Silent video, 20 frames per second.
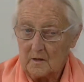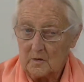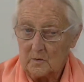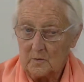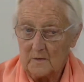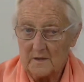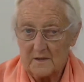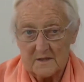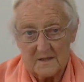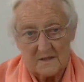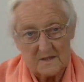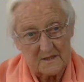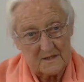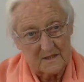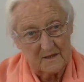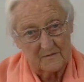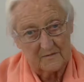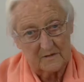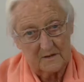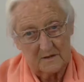we
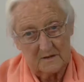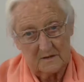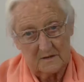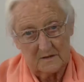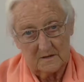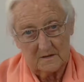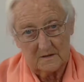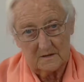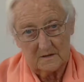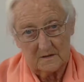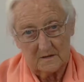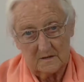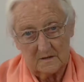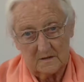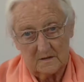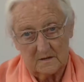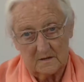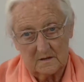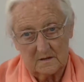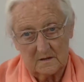discover
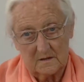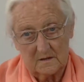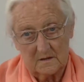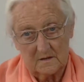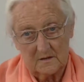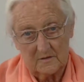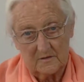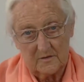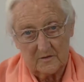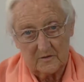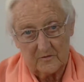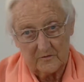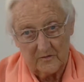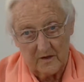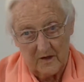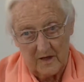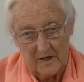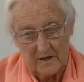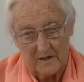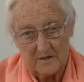that
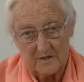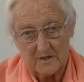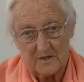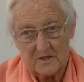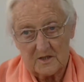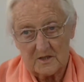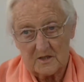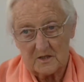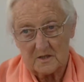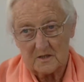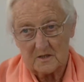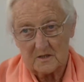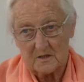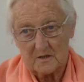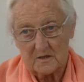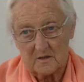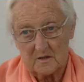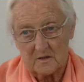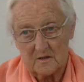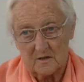violence
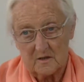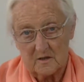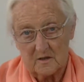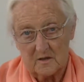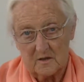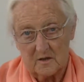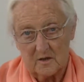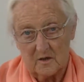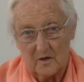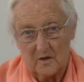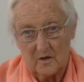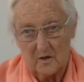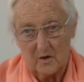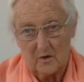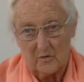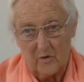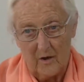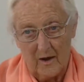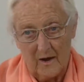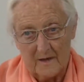
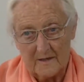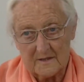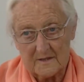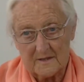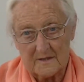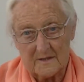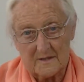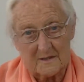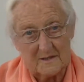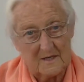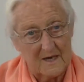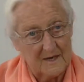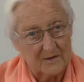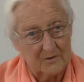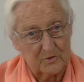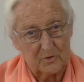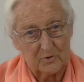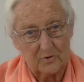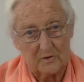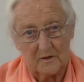arises
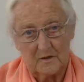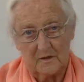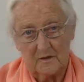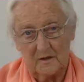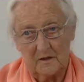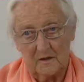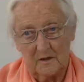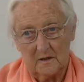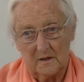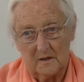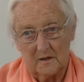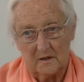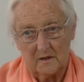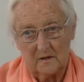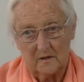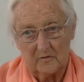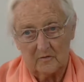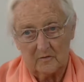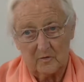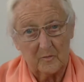naturally
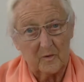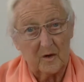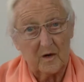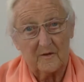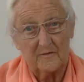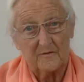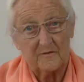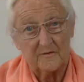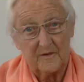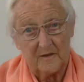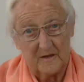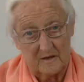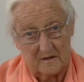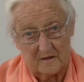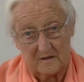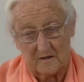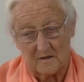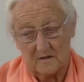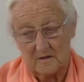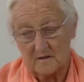from our
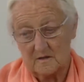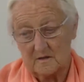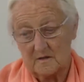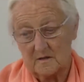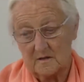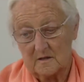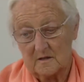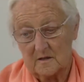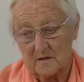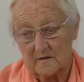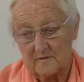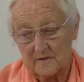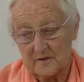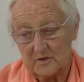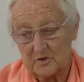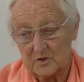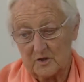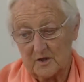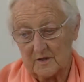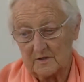fear of
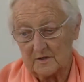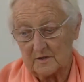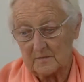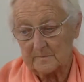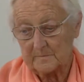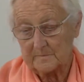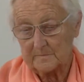each other.